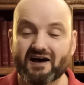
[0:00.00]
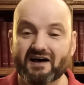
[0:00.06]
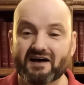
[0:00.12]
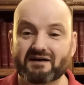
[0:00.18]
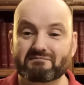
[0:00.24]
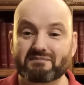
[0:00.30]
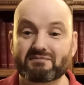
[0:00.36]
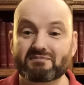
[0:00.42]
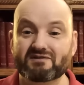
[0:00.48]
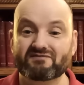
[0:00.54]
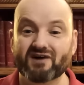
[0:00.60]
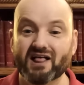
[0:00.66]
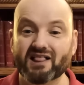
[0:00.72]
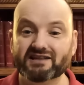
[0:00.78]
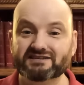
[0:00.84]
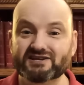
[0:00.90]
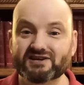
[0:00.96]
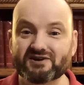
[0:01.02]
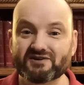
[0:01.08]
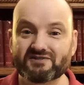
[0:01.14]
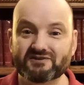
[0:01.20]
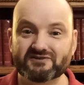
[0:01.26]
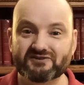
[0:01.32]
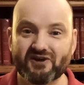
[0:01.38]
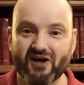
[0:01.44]
maybe volunteer
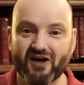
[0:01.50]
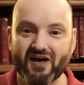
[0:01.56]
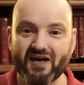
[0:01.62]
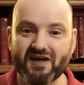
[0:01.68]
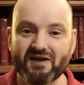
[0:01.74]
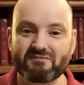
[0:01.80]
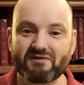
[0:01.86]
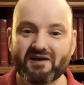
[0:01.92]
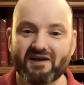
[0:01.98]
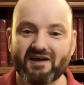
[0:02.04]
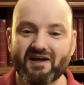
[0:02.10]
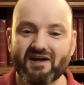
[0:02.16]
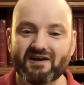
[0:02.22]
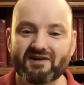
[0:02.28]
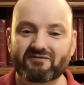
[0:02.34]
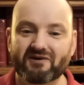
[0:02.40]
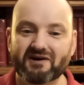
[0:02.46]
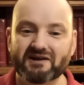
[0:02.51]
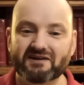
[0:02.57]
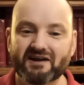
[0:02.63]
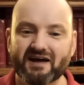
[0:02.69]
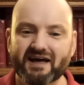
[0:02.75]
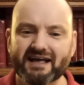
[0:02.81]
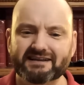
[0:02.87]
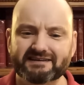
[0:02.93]
their time and
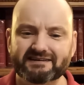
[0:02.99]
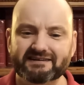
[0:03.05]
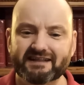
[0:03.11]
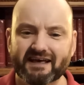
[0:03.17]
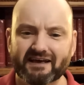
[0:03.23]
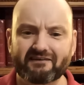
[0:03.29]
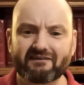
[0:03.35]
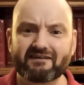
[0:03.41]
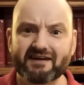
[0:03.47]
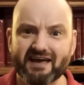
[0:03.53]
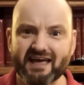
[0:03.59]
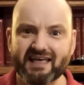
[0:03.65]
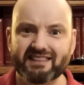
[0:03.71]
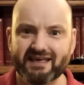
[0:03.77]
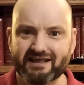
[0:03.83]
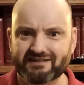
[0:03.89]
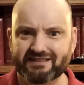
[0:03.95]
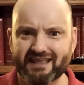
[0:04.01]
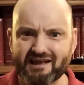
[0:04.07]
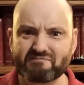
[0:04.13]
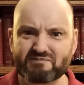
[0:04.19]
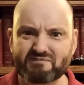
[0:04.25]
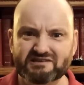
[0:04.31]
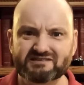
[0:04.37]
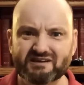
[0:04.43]
whatnot, you're like, okay, that'd
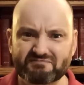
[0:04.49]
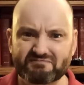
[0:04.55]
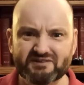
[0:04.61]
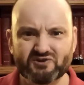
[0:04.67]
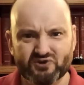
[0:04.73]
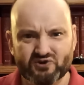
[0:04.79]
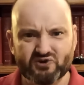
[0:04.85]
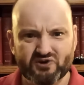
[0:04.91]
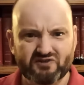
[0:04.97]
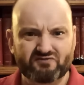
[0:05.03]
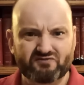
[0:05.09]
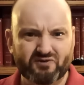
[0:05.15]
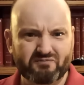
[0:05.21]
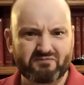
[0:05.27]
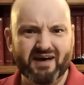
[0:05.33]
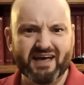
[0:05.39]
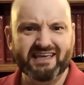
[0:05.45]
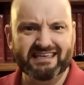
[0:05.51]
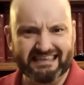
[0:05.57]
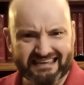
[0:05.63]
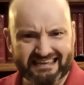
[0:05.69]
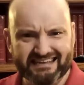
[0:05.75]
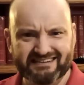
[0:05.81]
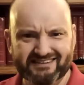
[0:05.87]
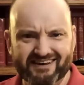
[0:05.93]
be something good for my
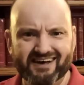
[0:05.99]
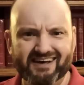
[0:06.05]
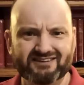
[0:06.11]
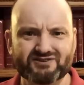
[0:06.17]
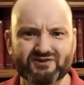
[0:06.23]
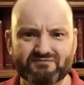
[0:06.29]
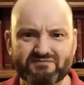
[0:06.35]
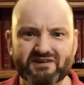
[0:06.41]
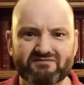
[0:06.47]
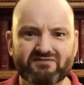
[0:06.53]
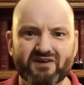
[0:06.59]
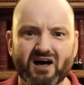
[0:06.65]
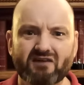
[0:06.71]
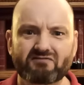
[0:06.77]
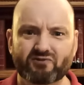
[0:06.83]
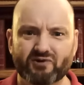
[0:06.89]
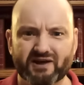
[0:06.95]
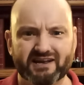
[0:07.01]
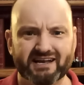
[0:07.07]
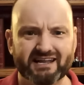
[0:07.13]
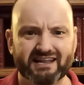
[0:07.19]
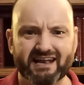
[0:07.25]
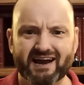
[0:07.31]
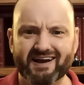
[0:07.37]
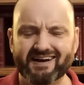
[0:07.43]
kid to also be involved with.
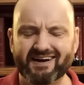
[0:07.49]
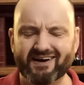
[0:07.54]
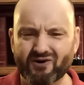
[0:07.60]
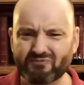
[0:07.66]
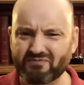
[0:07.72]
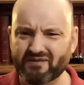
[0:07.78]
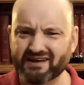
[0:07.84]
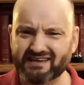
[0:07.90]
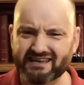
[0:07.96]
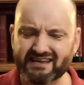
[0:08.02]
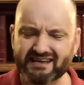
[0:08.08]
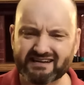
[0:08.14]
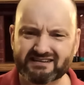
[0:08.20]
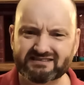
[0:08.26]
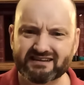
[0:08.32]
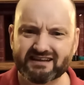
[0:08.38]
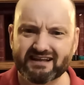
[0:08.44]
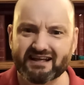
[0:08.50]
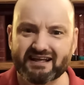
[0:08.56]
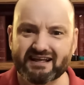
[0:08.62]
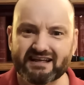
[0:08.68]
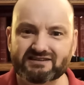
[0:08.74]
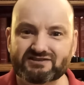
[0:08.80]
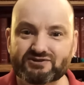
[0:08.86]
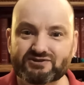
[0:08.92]
And I hope my kid
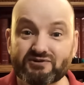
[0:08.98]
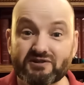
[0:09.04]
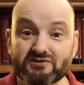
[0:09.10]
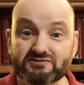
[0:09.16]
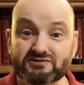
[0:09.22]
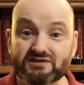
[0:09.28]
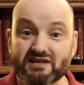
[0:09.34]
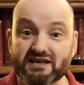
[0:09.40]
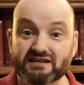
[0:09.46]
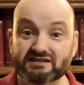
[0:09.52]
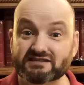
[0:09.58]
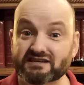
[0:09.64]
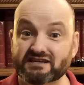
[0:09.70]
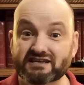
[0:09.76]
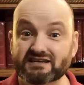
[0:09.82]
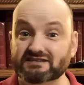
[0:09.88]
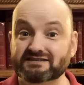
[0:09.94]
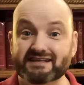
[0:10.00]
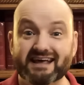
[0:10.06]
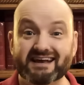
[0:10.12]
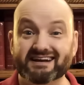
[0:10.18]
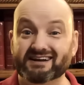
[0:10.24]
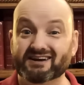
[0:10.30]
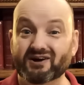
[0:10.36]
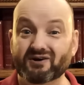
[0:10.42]
is doing those things. And kids that
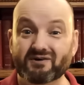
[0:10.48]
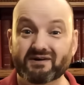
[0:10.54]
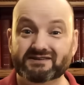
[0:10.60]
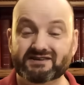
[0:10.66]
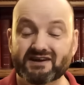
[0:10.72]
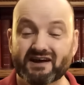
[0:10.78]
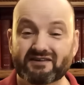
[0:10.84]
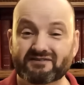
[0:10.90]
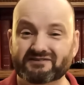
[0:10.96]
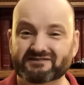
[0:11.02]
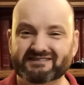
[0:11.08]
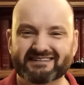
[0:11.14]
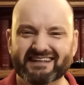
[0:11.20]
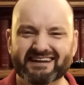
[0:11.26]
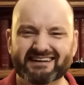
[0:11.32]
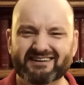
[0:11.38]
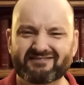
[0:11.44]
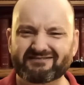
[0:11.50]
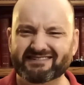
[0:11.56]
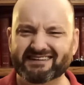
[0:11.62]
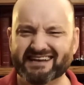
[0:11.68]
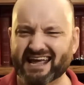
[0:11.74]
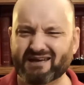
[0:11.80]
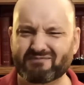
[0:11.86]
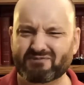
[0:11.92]
encourage others, and they don't
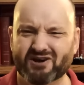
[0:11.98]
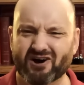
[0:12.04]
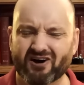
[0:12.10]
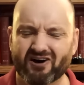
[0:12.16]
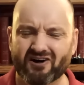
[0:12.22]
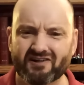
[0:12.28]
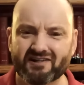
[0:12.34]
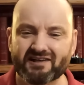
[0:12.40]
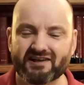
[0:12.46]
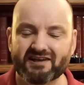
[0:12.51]
name call